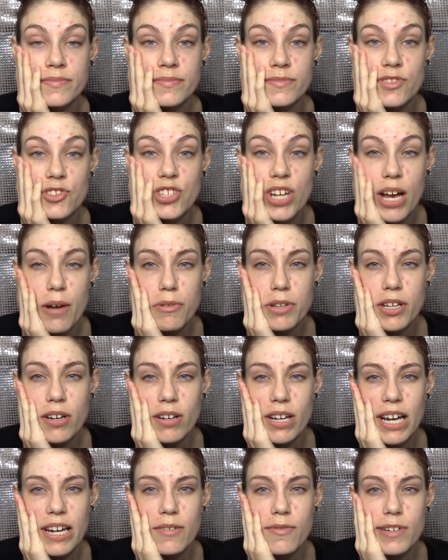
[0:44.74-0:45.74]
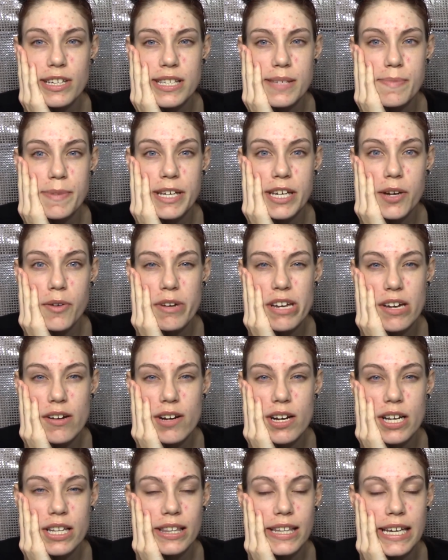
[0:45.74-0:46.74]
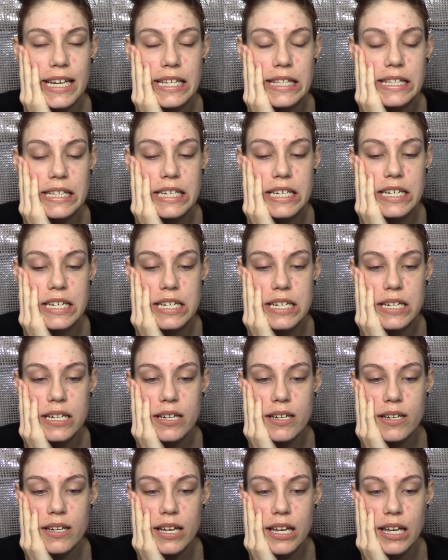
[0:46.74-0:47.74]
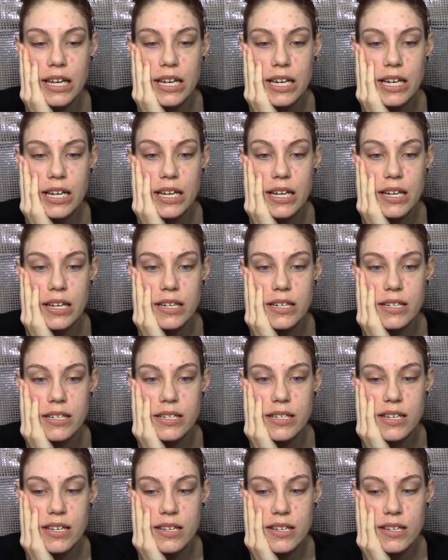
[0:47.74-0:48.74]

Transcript: chat with y'all kind of what's been going on lately and